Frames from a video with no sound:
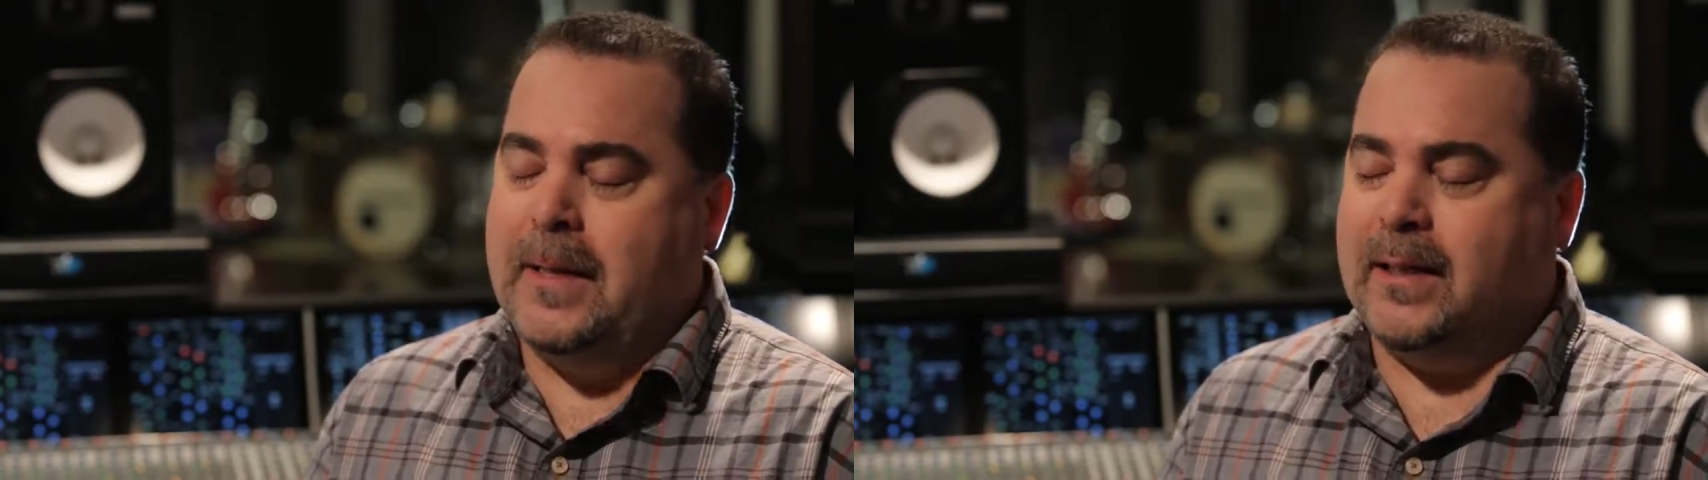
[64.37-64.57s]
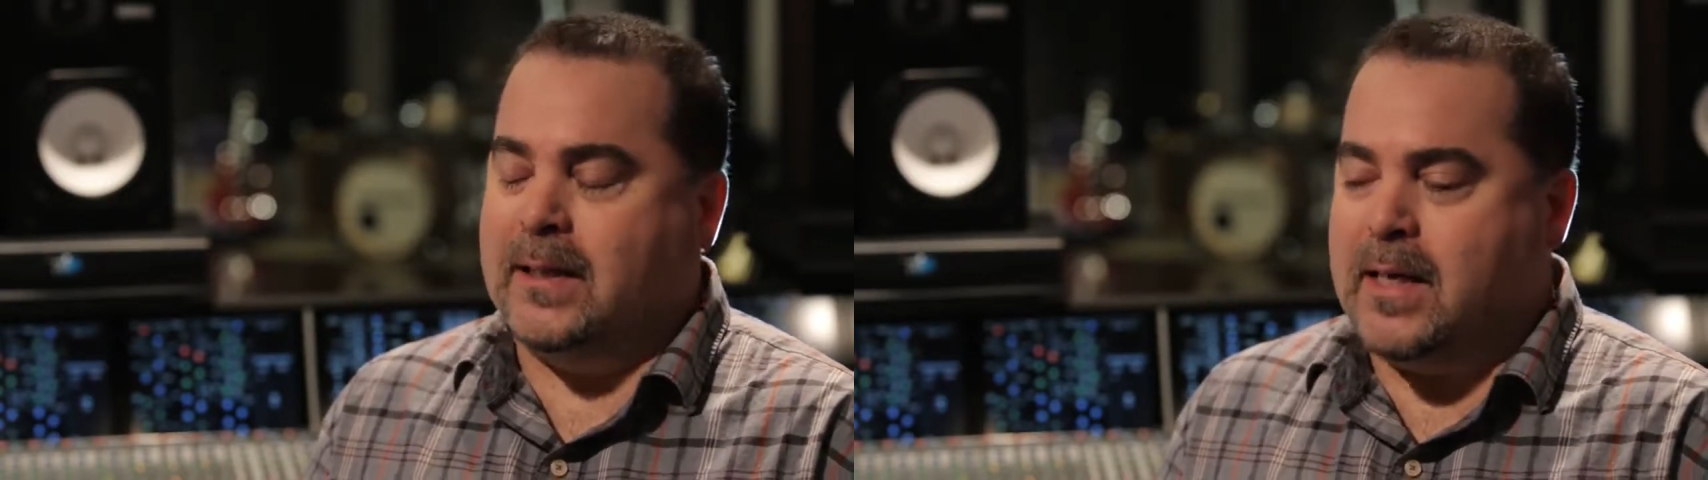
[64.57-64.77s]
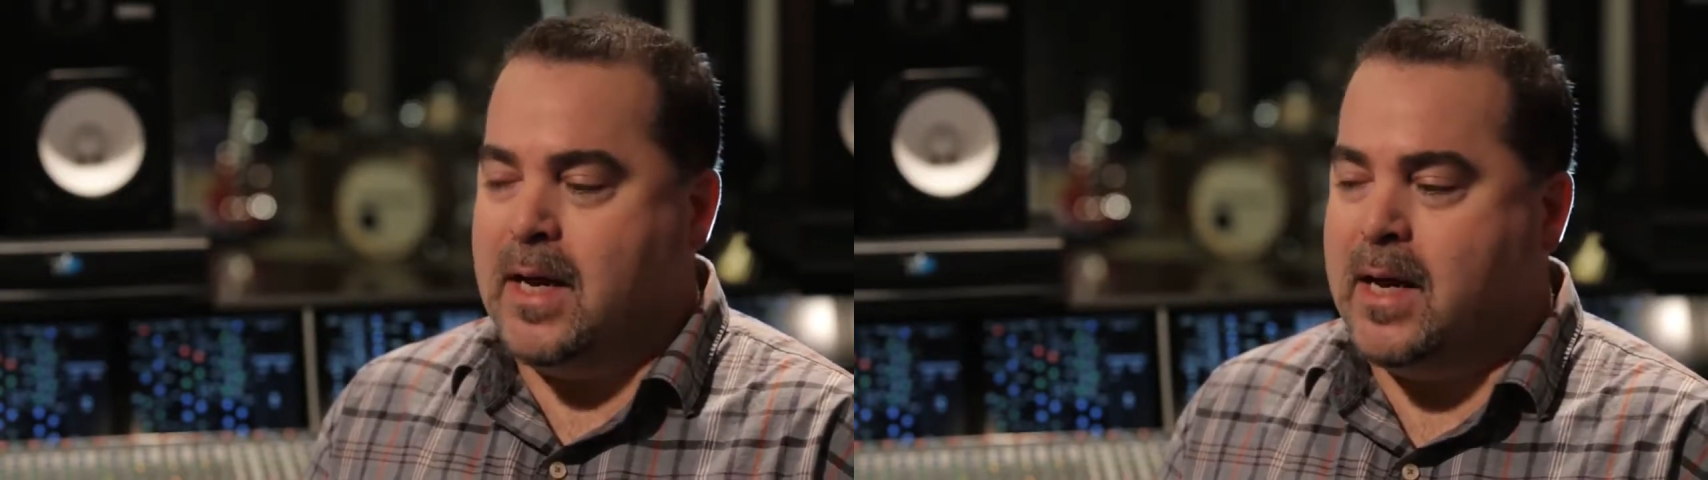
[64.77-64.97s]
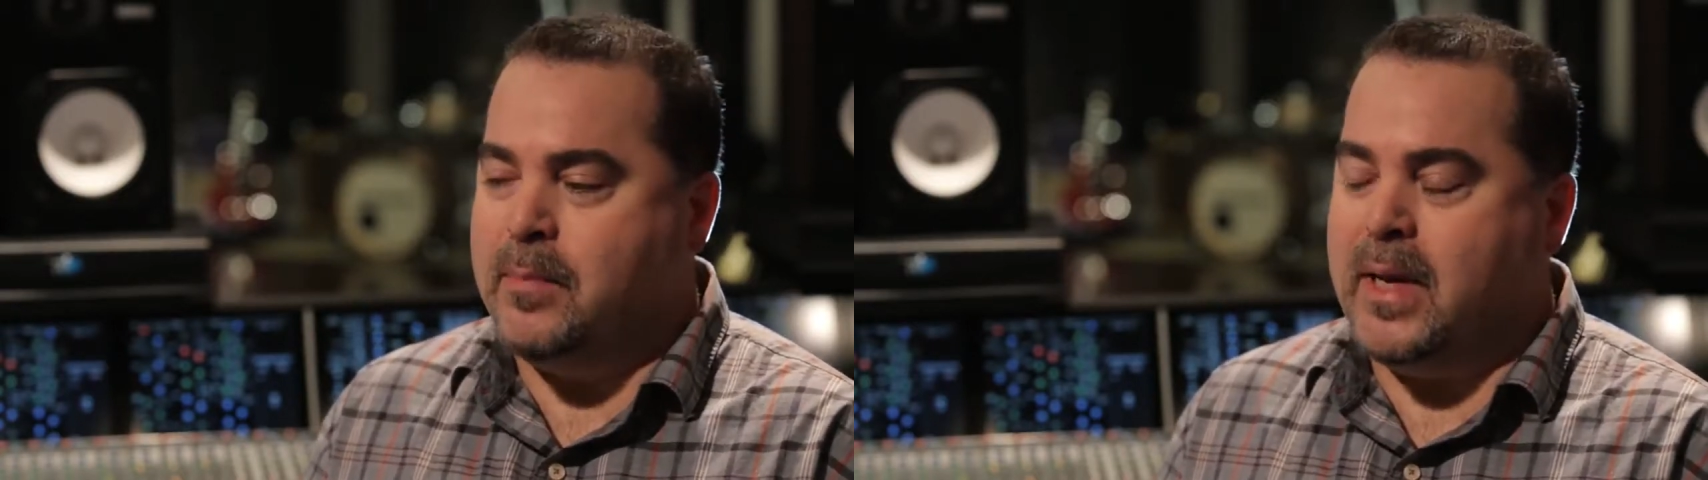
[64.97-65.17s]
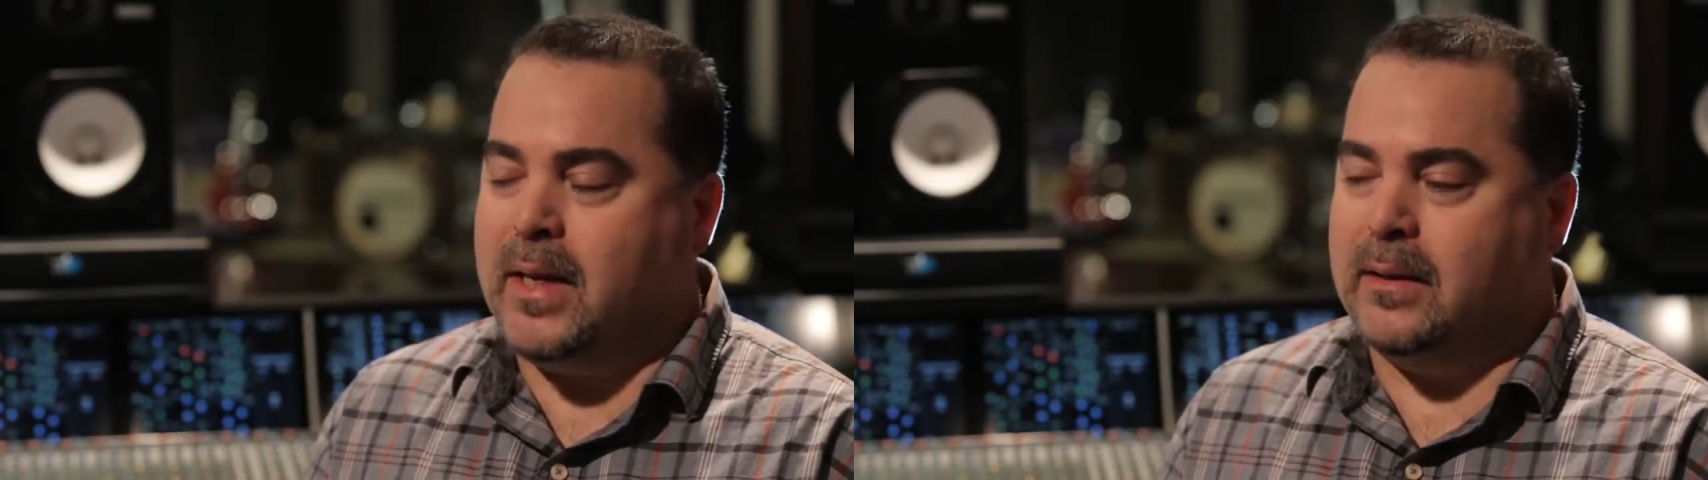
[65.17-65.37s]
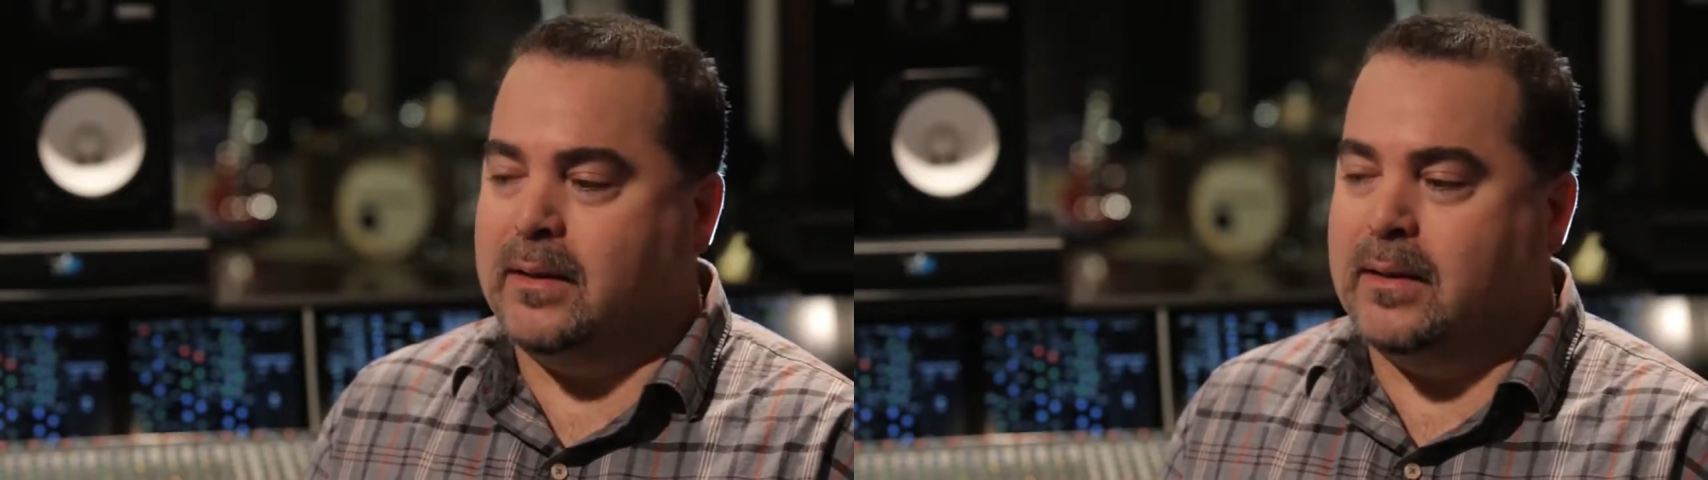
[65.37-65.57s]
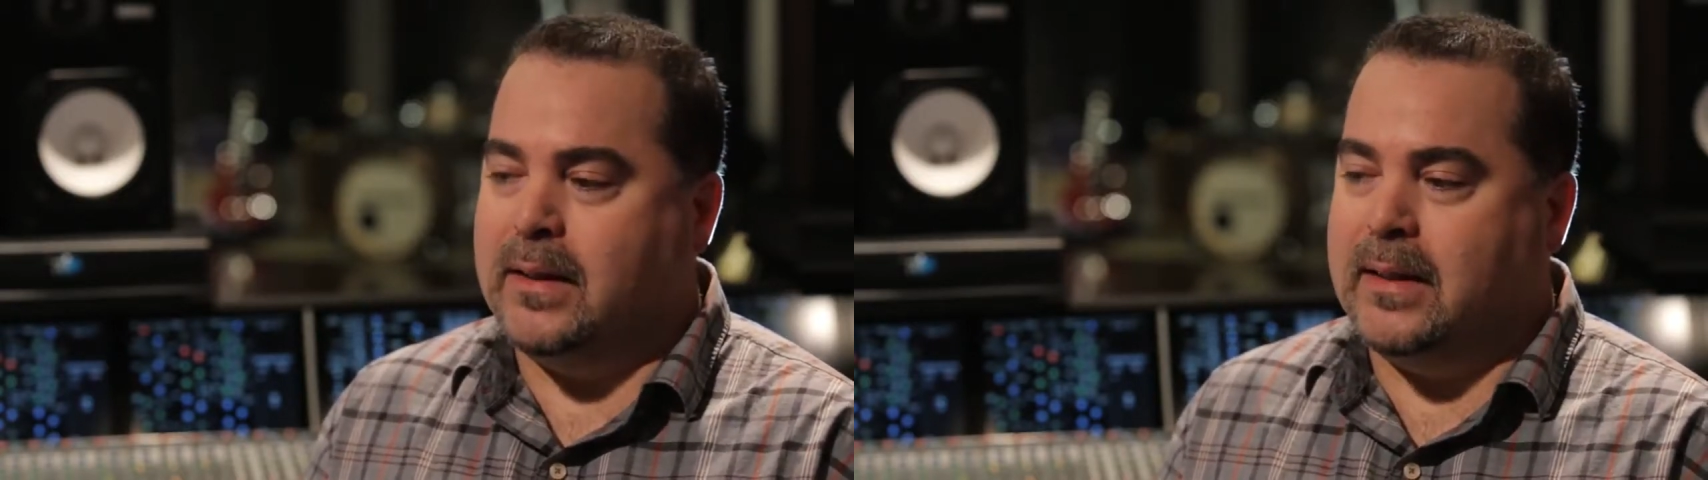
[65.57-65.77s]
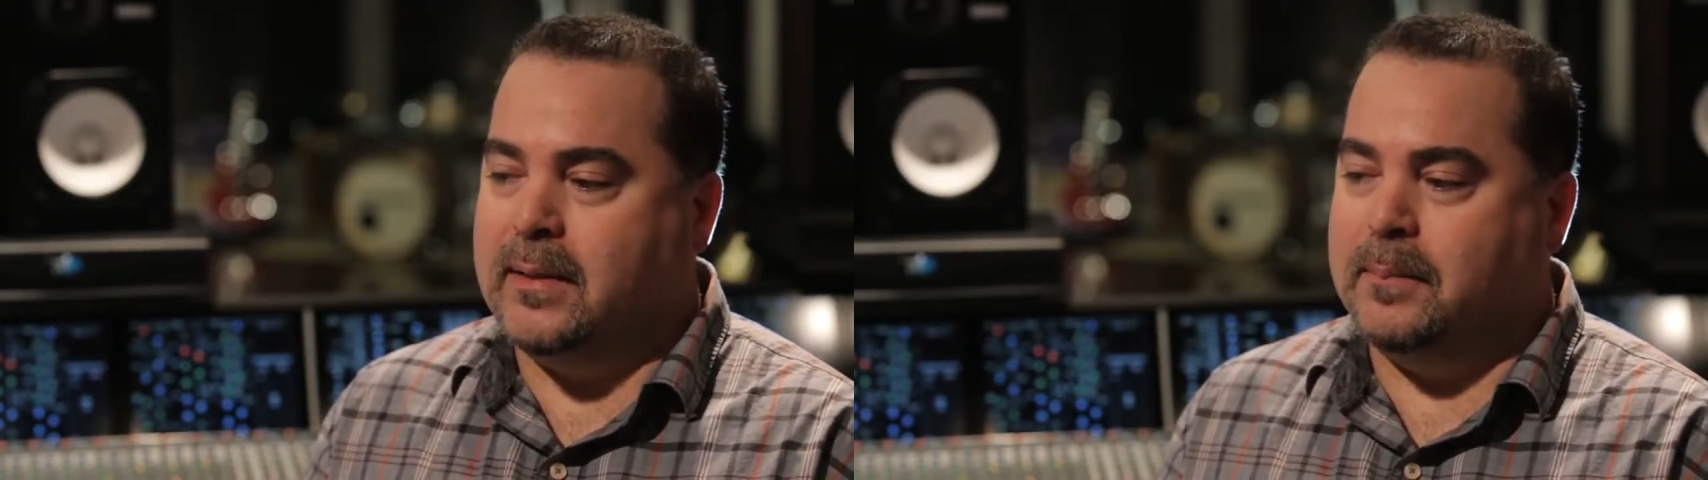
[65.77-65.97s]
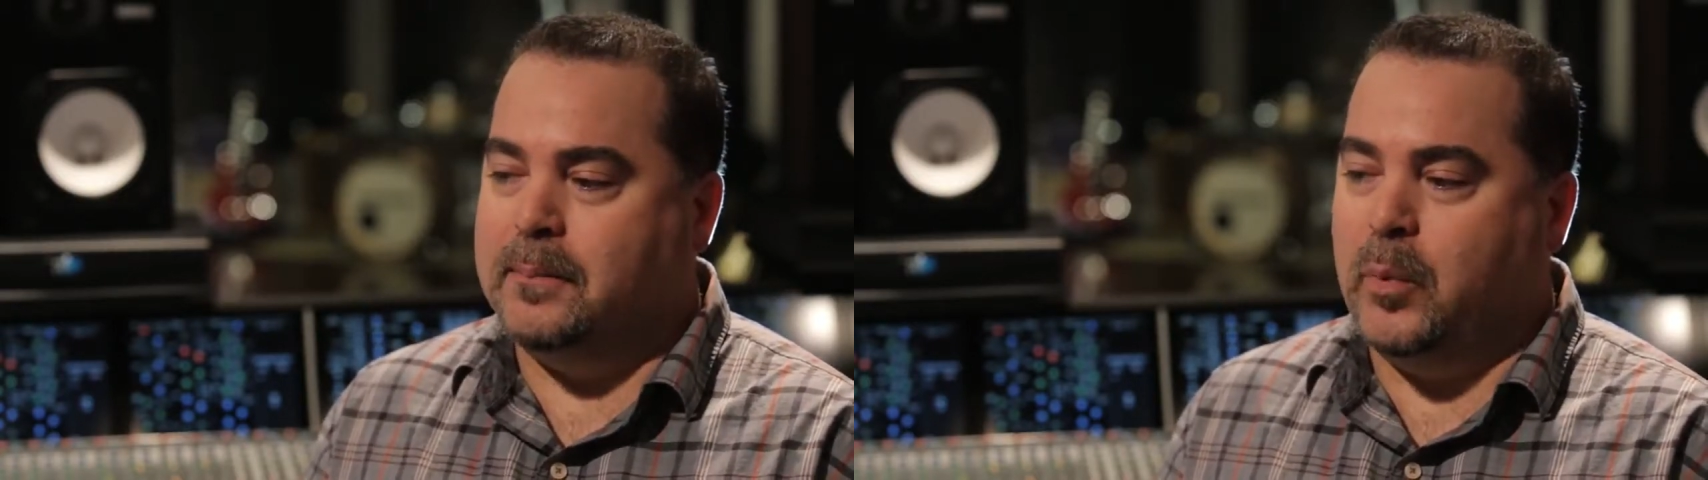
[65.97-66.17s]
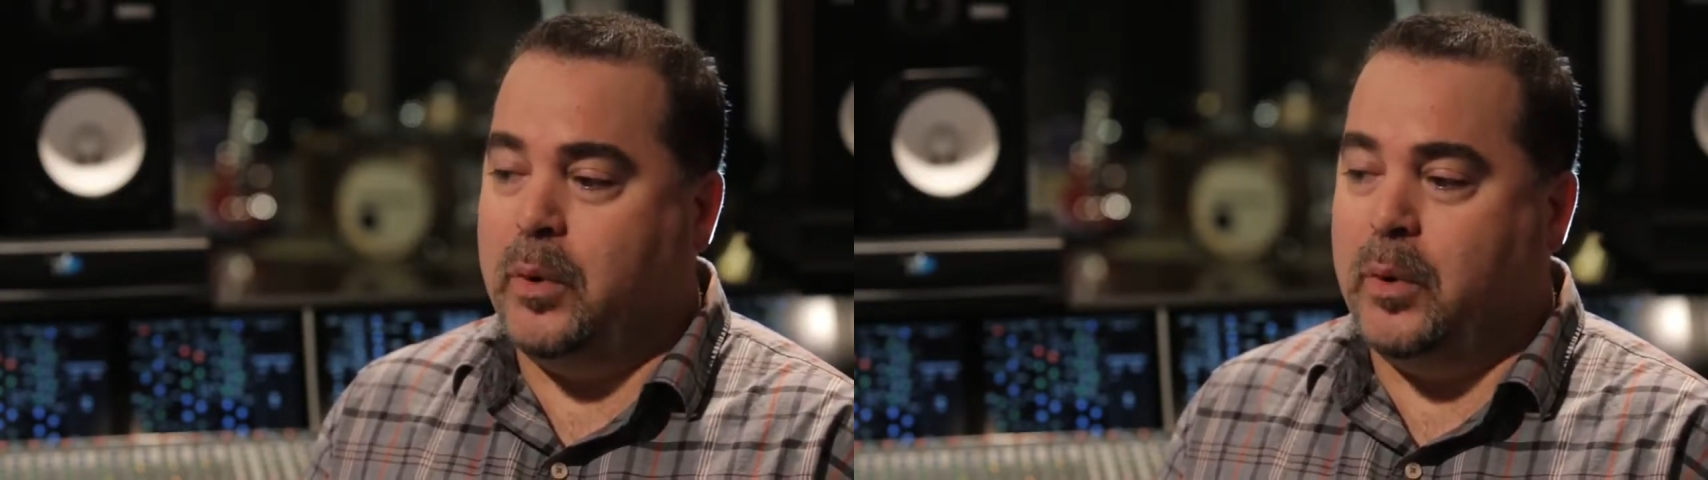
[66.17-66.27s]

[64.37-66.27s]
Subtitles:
at the time, and